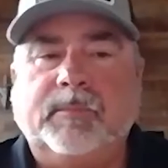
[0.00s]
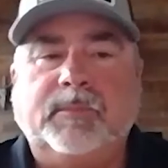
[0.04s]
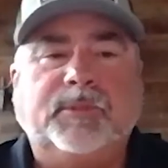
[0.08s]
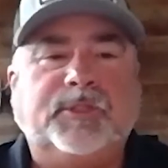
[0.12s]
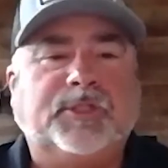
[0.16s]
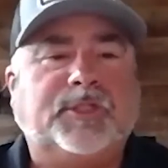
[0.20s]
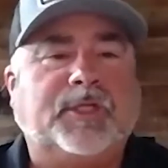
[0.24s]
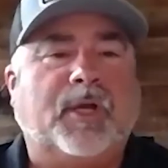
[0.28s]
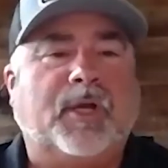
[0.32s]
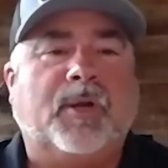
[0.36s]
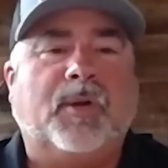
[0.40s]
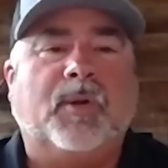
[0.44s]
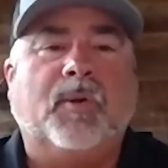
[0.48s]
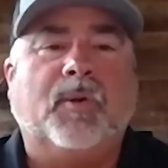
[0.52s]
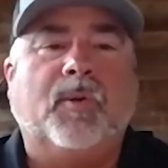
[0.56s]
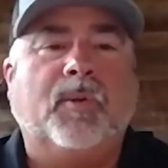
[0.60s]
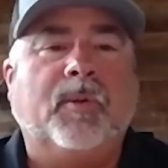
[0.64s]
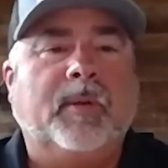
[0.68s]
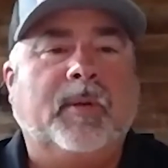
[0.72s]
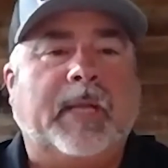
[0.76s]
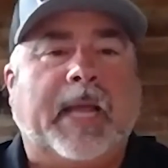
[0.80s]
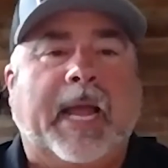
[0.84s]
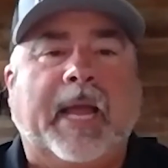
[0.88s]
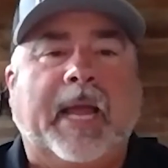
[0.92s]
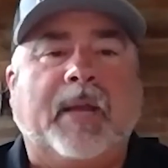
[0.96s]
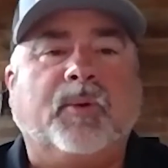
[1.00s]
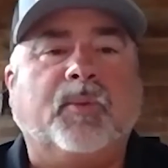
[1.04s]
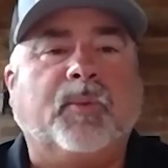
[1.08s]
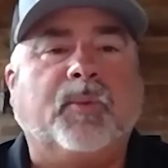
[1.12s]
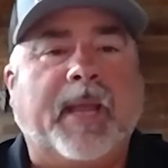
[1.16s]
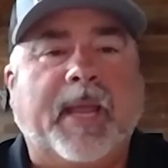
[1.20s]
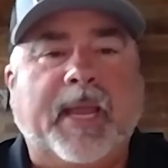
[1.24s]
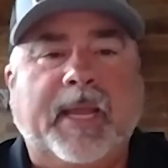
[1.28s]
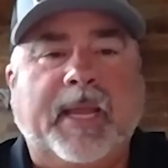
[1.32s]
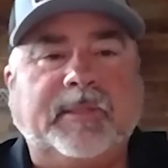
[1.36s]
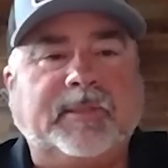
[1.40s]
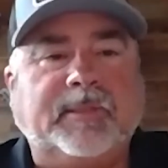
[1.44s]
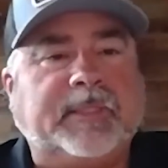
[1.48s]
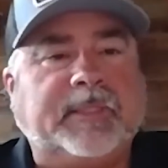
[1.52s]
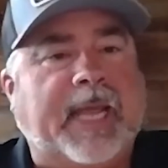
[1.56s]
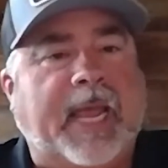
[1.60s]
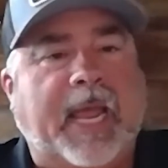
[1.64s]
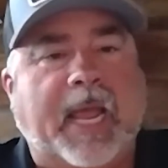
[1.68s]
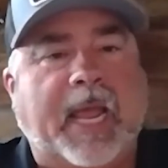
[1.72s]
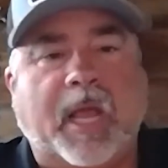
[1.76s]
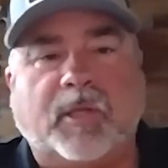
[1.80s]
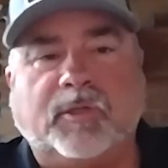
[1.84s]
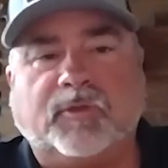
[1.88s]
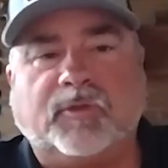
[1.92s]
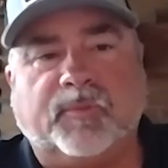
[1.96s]
So I raised
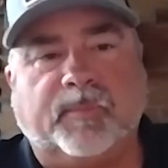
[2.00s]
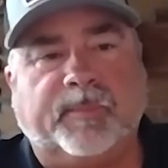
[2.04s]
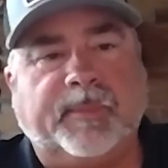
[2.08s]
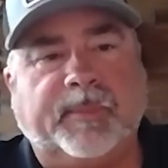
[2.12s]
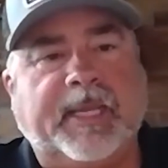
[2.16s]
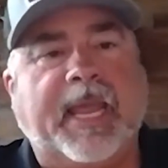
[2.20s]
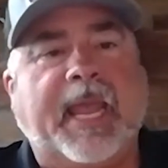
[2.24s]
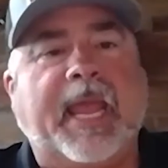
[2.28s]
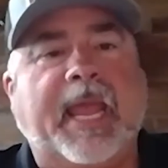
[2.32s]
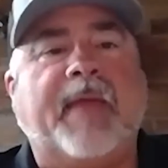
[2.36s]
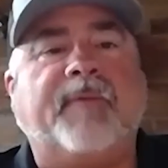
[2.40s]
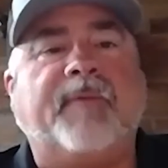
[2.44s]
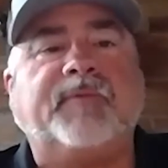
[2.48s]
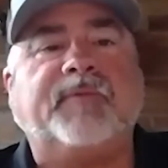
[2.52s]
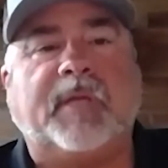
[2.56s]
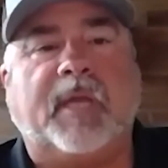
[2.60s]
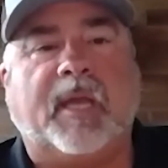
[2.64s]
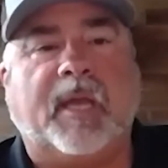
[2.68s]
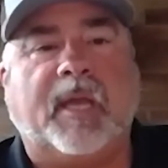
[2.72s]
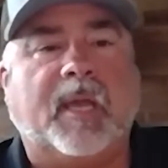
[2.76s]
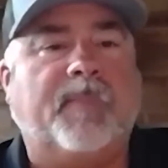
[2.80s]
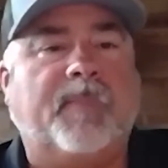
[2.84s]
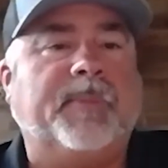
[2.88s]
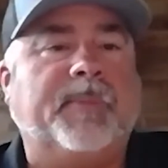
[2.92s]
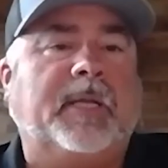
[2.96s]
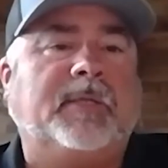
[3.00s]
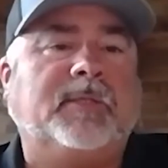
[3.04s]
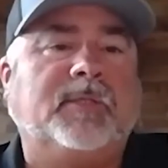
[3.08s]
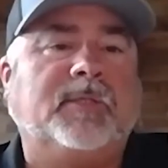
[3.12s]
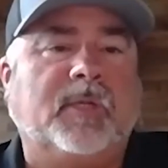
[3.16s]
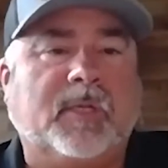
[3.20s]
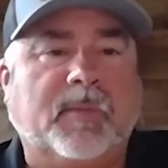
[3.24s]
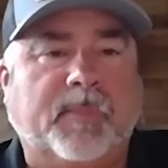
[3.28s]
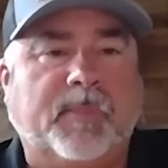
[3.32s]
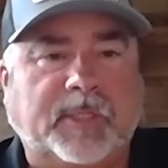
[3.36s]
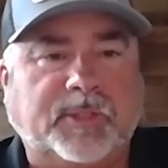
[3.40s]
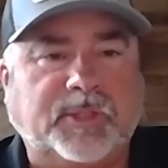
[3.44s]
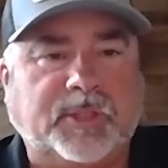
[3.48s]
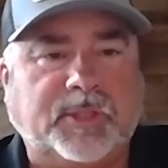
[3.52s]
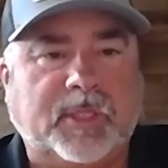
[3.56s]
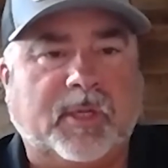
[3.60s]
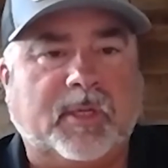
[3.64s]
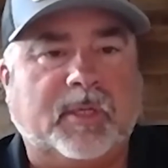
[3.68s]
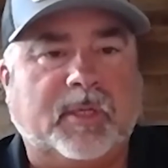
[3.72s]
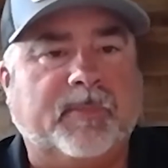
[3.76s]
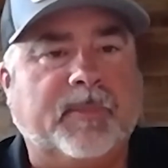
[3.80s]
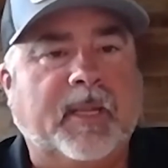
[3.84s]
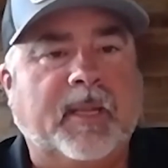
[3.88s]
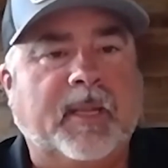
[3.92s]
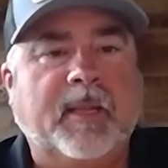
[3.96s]
cows from calves up and I took them, I
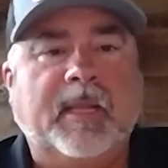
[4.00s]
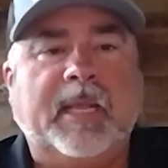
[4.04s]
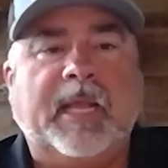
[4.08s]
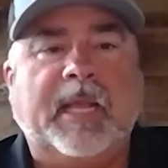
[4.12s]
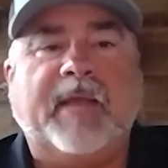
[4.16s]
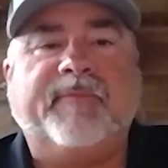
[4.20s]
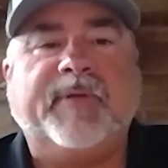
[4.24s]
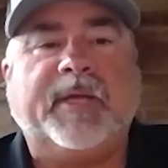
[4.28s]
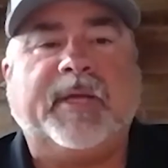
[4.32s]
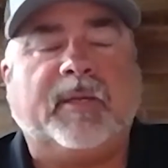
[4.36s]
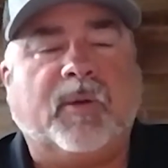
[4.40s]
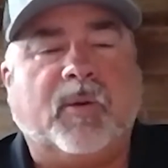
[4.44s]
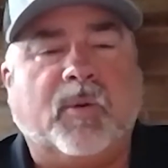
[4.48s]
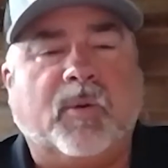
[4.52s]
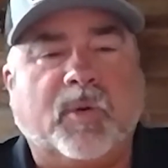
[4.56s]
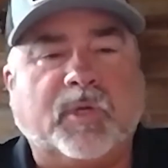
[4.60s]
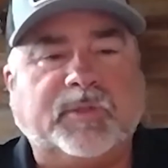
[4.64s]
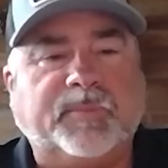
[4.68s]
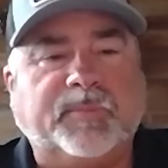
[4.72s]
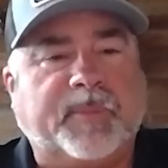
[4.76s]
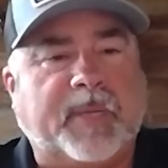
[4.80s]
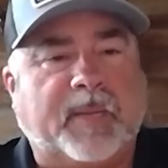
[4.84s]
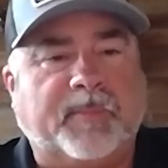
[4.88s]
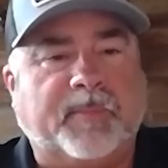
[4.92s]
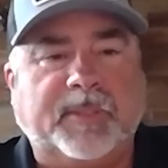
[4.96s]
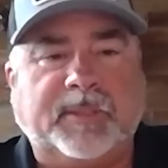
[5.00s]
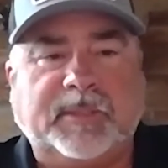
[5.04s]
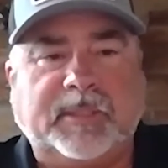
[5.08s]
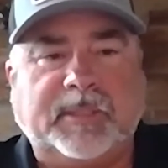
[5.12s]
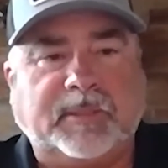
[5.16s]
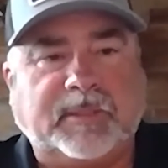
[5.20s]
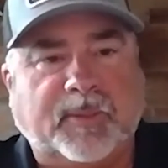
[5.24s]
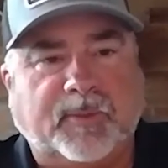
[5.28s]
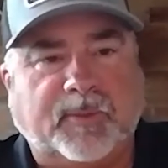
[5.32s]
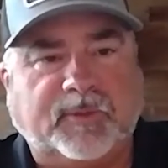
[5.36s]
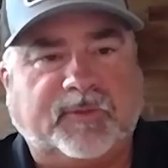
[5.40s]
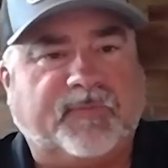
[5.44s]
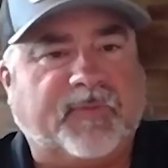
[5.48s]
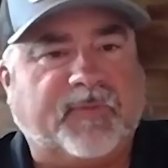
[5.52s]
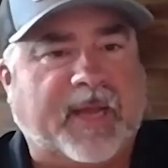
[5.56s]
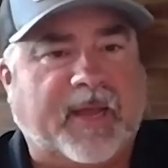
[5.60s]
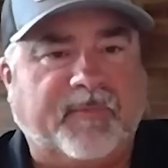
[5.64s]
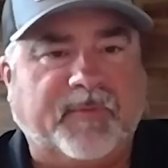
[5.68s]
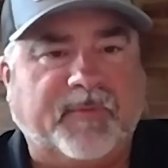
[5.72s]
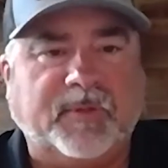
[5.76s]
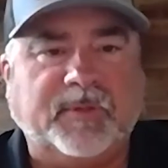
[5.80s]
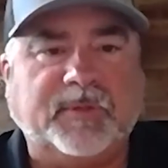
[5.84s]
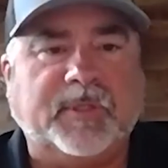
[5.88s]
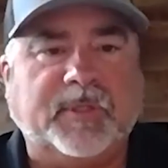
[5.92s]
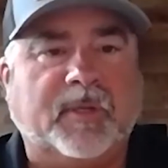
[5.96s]
showed them. I've had a horse probably since I was 5
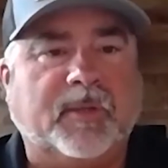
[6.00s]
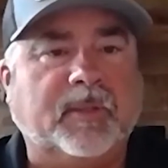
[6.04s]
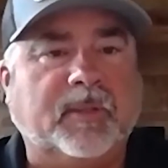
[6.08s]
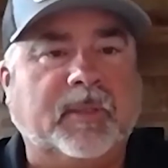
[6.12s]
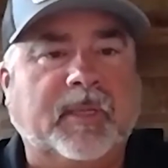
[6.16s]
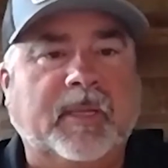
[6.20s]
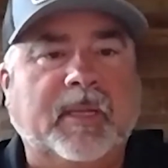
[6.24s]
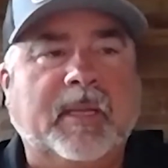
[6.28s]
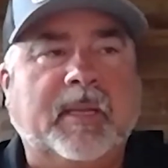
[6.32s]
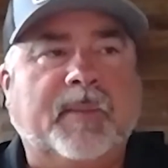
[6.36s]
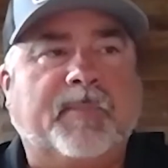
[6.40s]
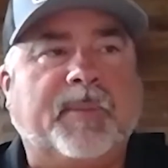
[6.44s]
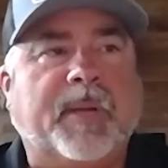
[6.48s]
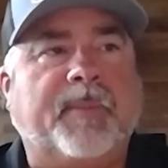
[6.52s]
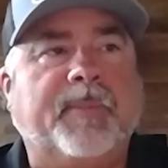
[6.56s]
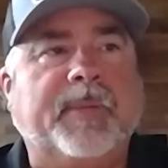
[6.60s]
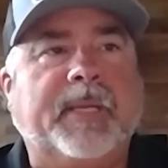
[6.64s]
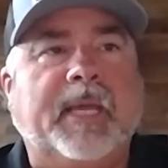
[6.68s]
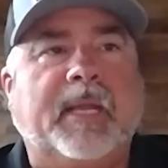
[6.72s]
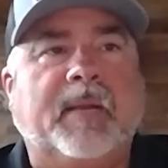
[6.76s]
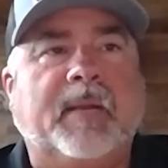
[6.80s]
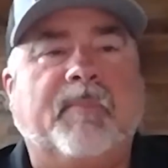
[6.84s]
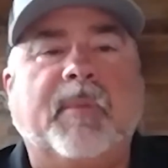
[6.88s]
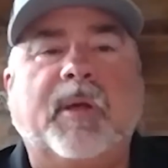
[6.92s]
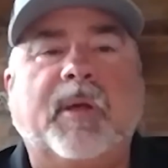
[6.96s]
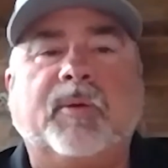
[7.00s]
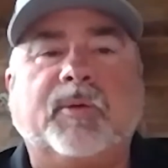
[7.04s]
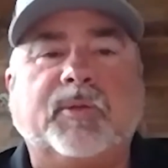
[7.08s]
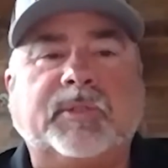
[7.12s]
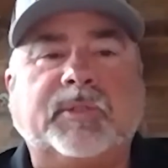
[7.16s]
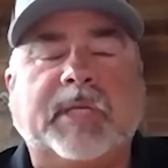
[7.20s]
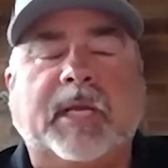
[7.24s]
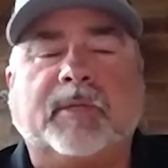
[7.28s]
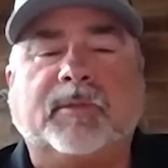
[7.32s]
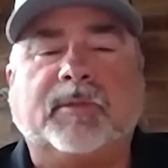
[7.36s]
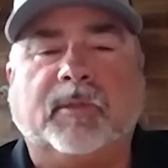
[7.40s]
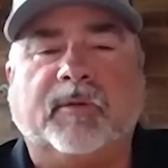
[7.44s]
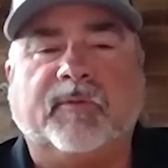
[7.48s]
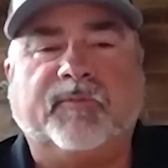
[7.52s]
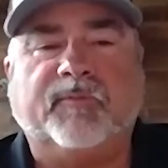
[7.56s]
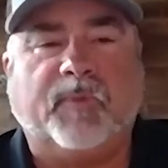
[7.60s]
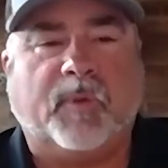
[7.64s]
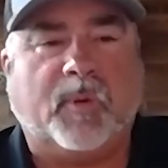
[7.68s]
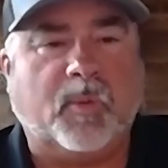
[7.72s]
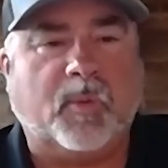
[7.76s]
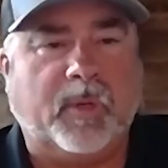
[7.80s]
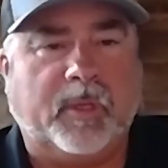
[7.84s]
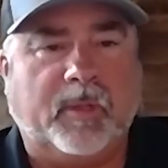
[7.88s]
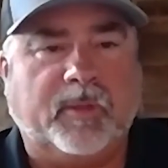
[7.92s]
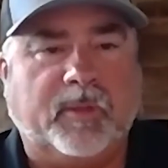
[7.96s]
years old, probably had a motorcycle or
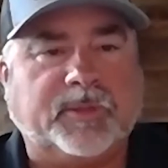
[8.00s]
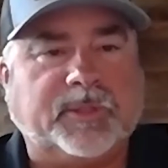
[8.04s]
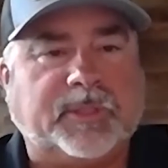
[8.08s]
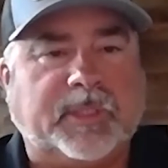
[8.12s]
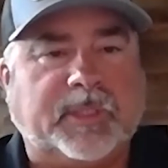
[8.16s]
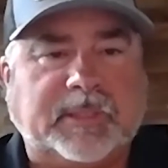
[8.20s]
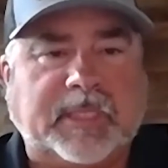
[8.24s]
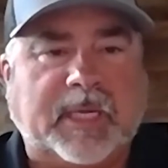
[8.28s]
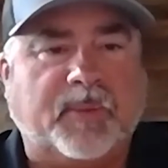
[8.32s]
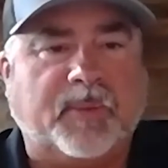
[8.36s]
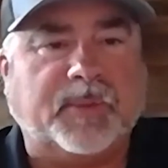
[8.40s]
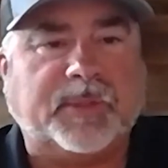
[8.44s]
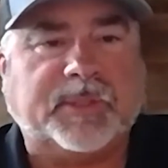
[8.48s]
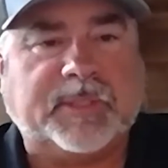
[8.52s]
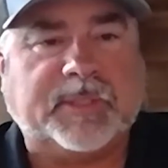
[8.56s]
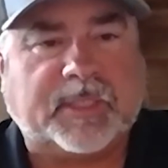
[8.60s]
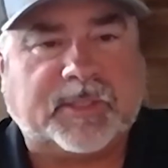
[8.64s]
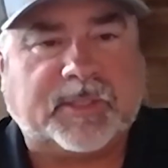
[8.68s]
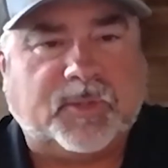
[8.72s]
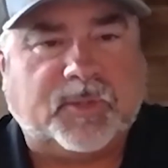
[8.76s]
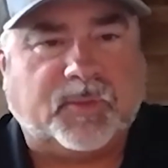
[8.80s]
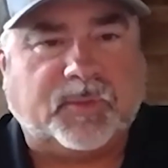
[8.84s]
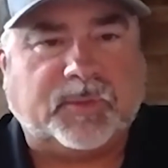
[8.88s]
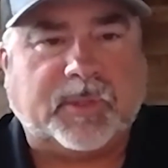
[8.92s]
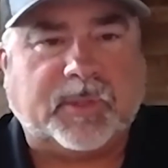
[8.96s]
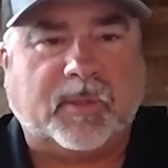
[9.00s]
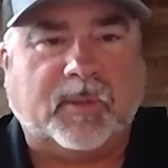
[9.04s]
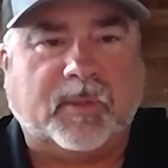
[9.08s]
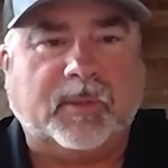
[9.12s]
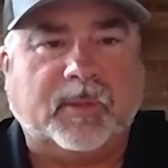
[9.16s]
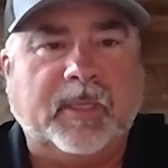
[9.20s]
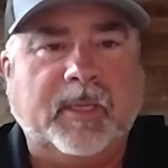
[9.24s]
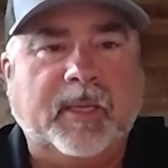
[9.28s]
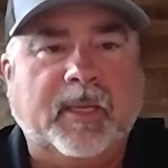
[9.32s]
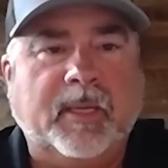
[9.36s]
four-wheeler since I was 6 years old.